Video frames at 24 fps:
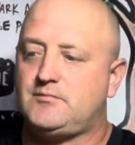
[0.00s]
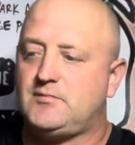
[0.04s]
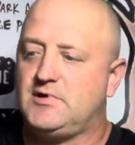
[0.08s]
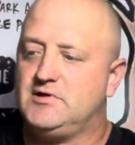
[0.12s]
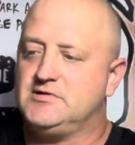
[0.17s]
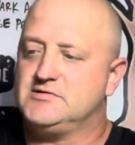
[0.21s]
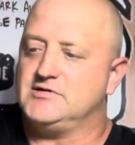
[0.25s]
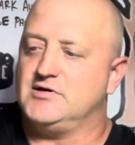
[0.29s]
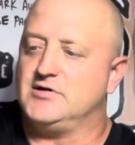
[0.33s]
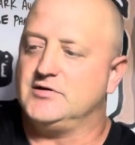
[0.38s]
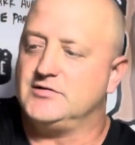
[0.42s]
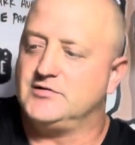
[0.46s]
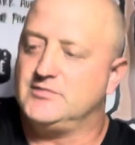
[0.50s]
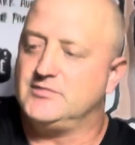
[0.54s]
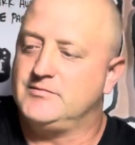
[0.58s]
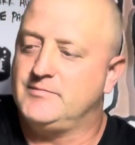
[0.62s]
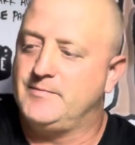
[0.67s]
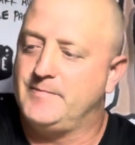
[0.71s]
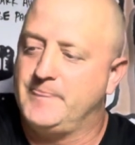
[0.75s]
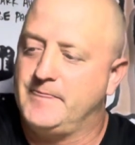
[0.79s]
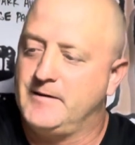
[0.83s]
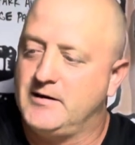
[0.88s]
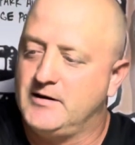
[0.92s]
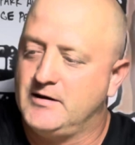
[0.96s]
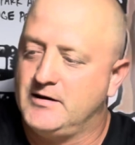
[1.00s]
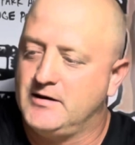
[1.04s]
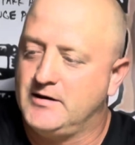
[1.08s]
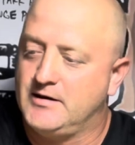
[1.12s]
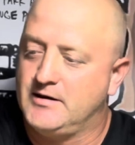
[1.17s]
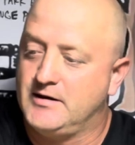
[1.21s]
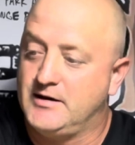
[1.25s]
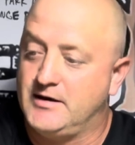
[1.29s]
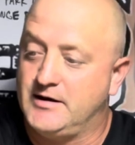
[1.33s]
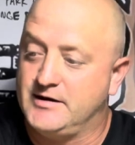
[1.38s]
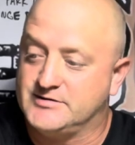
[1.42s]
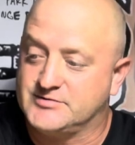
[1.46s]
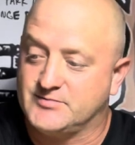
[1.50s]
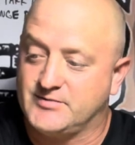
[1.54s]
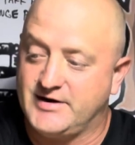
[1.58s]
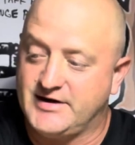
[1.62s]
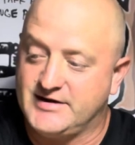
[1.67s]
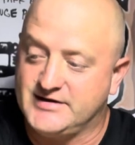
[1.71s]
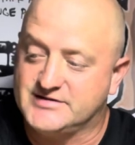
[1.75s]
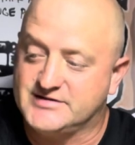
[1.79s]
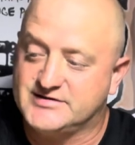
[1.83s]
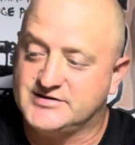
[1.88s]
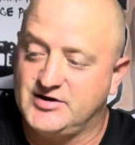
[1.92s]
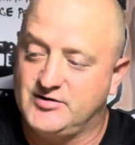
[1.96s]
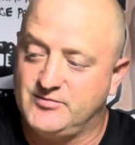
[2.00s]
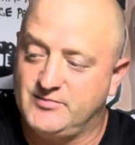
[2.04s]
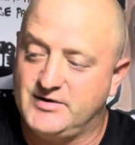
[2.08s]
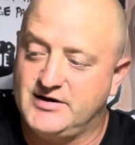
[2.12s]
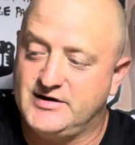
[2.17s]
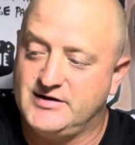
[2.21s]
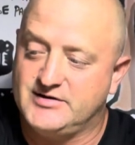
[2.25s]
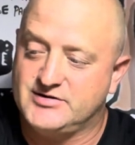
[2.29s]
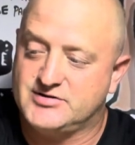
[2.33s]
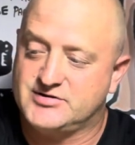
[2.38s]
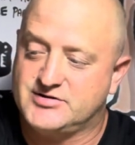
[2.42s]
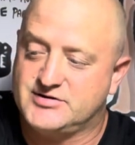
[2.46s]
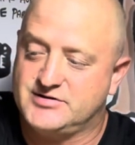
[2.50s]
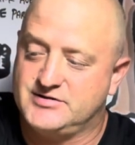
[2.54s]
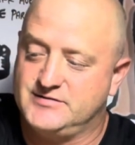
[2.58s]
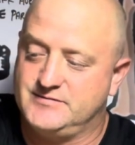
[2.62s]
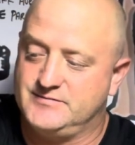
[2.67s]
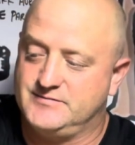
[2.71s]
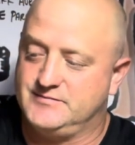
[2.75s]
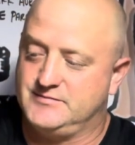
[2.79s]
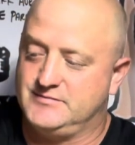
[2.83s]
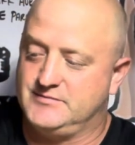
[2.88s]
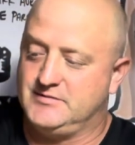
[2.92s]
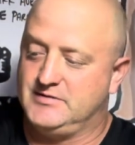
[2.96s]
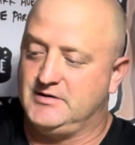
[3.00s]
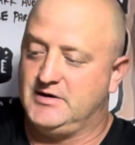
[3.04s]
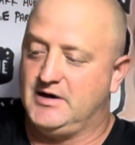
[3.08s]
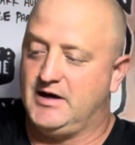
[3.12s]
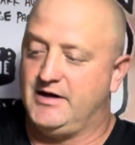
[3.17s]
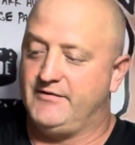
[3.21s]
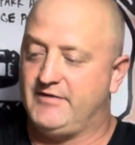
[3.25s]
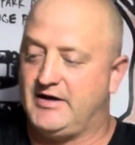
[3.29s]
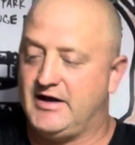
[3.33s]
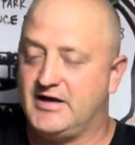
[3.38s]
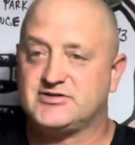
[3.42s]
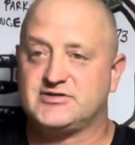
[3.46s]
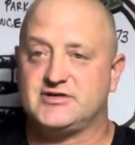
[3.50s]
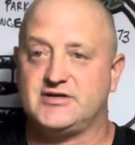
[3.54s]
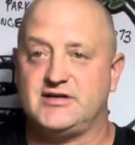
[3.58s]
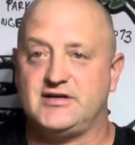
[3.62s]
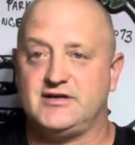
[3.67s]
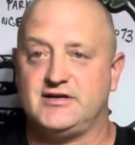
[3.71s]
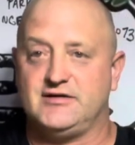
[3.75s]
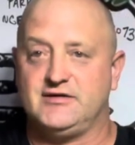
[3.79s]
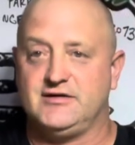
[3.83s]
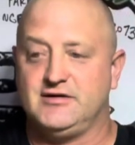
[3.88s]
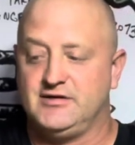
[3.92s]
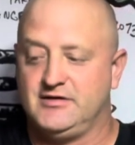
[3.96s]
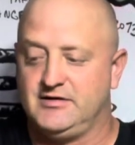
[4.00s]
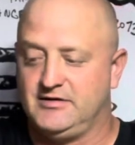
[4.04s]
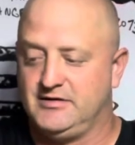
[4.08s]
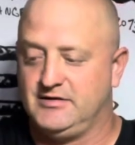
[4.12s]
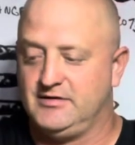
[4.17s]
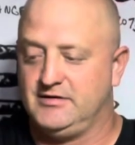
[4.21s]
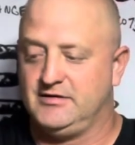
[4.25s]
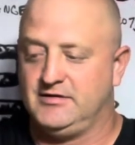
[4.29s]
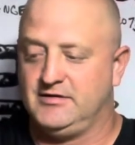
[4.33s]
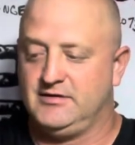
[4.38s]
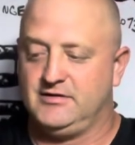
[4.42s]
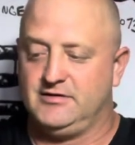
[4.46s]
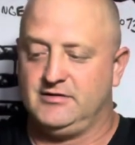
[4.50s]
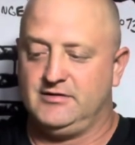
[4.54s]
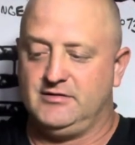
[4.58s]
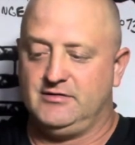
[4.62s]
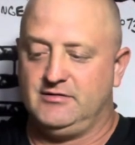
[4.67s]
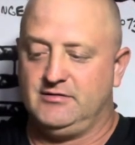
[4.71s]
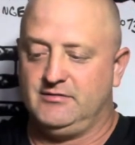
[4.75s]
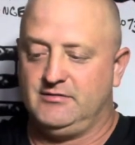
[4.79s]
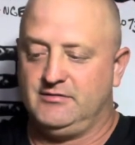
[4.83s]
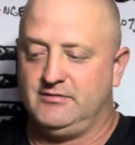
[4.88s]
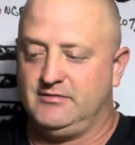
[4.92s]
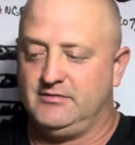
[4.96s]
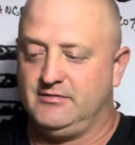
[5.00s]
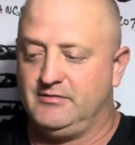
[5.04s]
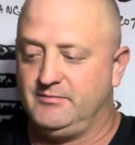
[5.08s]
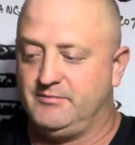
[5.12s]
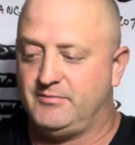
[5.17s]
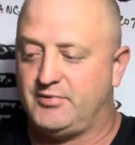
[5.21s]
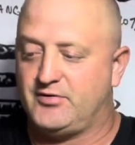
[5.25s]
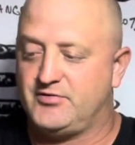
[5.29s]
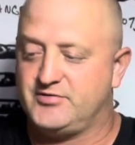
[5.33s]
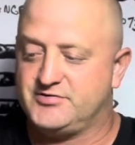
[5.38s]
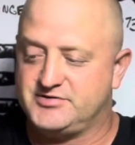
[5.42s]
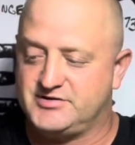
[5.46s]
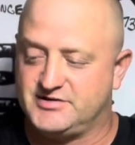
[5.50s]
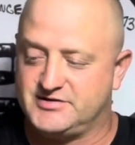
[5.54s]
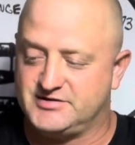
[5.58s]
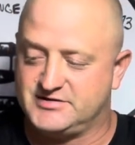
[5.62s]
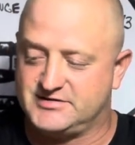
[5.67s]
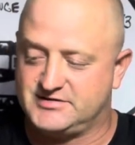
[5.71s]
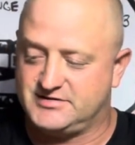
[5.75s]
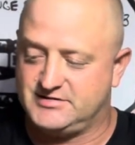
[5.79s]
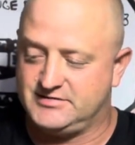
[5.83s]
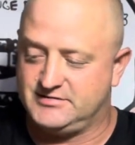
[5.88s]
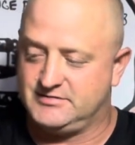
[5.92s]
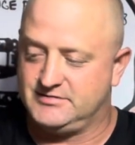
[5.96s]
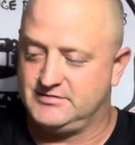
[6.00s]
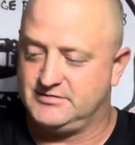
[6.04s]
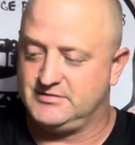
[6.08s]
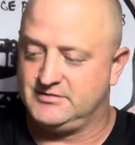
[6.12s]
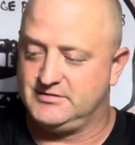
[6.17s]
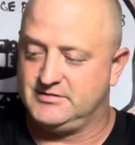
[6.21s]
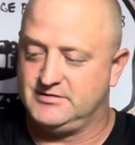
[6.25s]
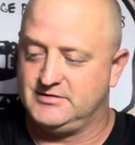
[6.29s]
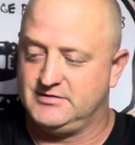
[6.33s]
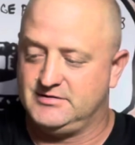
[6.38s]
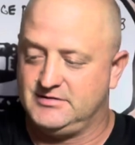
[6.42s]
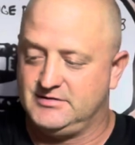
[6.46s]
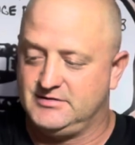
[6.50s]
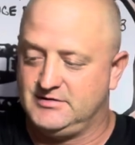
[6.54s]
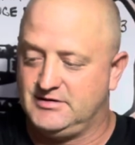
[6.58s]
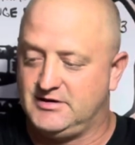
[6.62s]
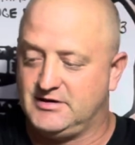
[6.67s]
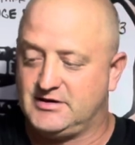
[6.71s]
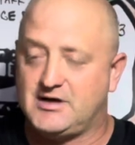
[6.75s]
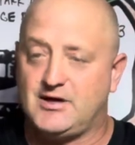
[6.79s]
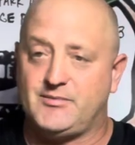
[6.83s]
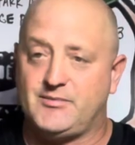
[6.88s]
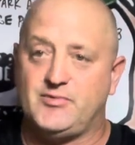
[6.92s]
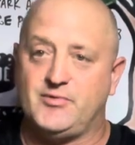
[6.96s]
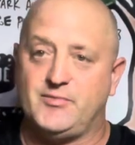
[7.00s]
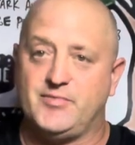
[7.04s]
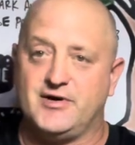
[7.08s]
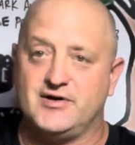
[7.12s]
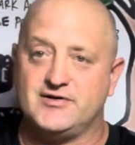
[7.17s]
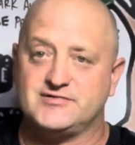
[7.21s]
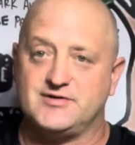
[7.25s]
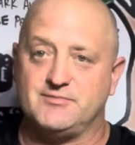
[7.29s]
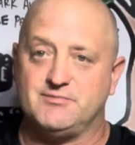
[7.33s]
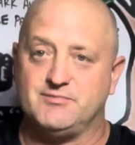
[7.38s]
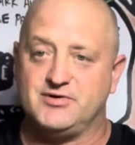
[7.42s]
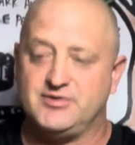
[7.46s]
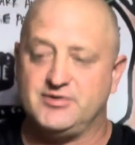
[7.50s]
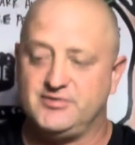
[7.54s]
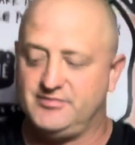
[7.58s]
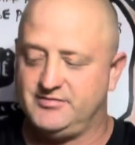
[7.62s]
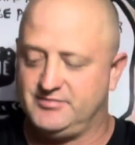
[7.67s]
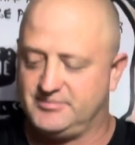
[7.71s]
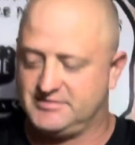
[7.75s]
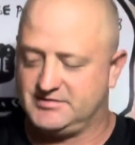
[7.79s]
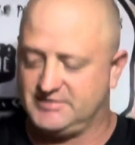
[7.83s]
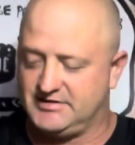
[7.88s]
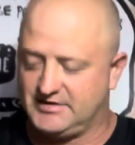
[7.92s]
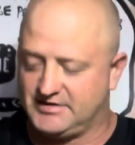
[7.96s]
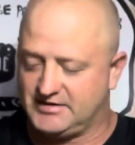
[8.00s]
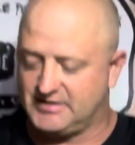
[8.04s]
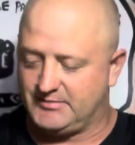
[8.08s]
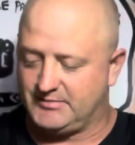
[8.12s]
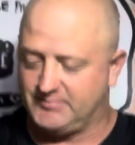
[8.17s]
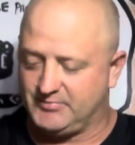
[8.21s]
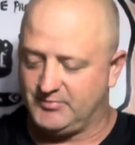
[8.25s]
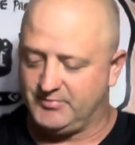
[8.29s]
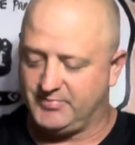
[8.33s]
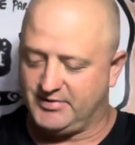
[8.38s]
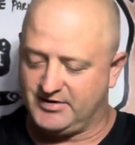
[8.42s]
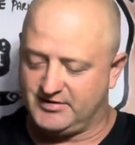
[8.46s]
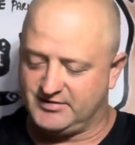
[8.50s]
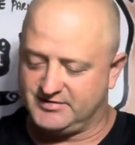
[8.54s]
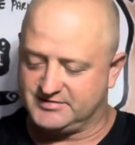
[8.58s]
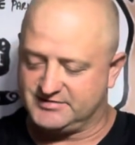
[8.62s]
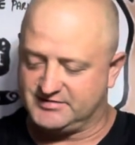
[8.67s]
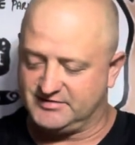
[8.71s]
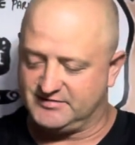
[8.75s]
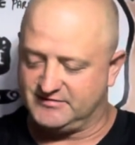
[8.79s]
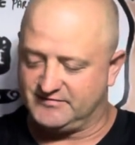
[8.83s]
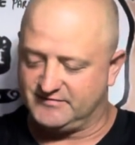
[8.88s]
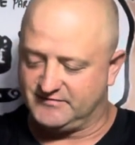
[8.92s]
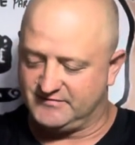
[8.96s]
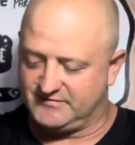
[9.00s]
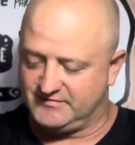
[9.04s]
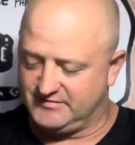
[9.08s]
So it's rained so much, I've actually purchased a couple pairs of boots and a couple pairs of